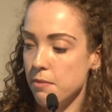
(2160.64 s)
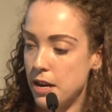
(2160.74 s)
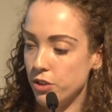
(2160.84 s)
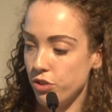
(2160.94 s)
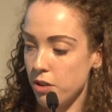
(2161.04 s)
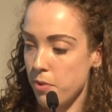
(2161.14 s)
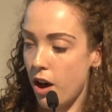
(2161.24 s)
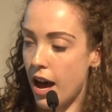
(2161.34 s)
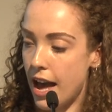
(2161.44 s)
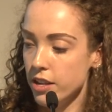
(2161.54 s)
and mushroom
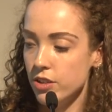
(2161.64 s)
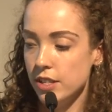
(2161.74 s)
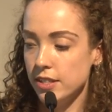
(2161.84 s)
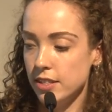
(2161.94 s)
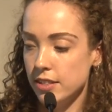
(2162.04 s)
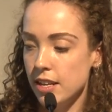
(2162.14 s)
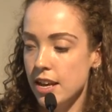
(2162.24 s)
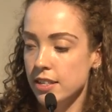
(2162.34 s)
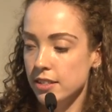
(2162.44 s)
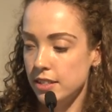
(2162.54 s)
pie uses
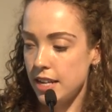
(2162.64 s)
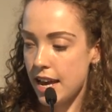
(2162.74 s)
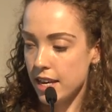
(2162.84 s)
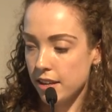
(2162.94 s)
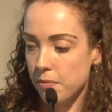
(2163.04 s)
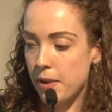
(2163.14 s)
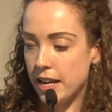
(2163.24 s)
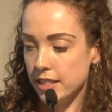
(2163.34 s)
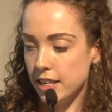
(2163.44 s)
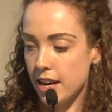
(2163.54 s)
steak,
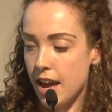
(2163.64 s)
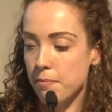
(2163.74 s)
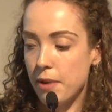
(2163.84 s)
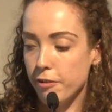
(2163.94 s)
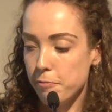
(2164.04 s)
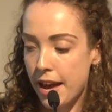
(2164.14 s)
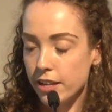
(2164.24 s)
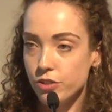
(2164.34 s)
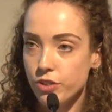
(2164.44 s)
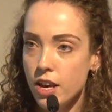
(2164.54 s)
butter and puff
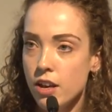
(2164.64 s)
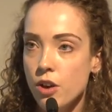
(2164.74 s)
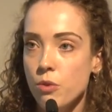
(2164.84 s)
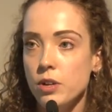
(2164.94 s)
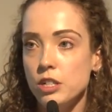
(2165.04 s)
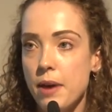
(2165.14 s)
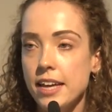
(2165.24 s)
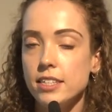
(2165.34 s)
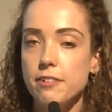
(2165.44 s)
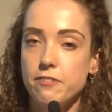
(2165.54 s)
pastry, which
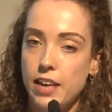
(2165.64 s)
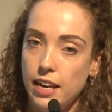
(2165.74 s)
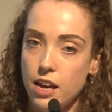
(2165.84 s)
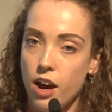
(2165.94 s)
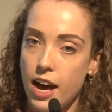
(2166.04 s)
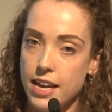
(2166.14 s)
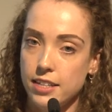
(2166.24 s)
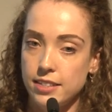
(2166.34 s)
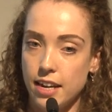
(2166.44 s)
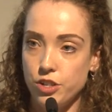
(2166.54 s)
makes it fairly high
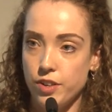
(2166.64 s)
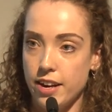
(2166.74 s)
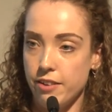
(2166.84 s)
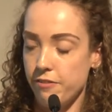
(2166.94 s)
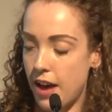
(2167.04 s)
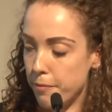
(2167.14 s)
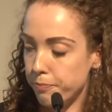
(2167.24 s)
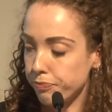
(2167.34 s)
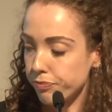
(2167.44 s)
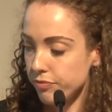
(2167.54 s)
in saturated
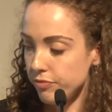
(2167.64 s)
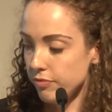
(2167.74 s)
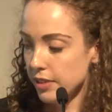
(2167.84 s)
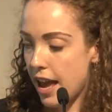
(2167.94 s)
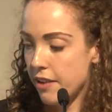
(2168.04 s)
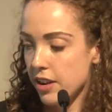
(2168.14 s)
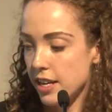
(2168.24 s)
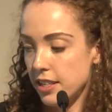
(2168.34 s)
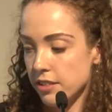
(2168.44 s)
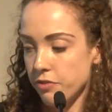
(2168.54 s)
fat. And
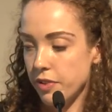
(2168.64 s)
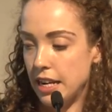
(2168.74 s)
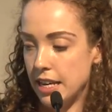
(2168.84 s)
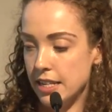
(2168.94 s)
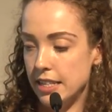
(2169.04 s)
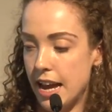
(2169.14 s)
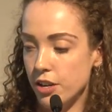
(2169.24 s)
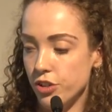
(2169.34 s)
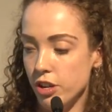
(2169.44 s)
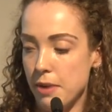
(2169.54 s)
it doesn't really
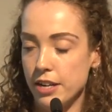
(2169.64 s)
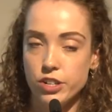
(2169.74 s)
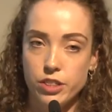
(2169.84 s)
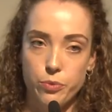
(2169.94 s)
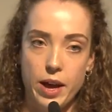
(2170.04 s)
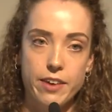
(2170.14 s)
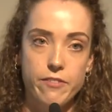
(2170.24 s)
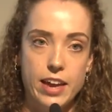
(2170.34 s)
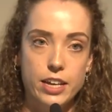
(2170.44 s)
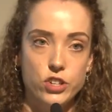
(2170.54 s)
contain too much in the way
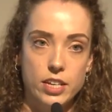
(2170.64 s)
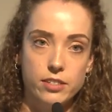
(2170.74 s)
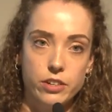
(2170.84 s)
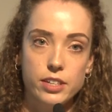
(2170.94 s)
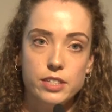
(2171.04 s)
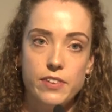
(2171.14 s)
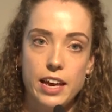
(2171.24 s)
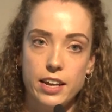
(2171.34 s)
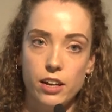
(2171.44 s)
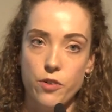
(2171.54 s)
of veggies, so it's
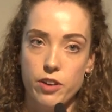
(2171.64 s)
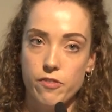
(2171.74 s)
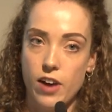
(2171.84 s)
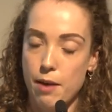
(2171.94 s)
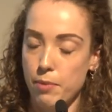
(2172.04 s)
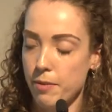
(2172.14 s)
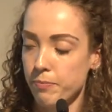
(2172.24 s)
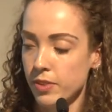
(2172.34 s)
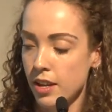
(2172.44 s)
fairly low in fibre.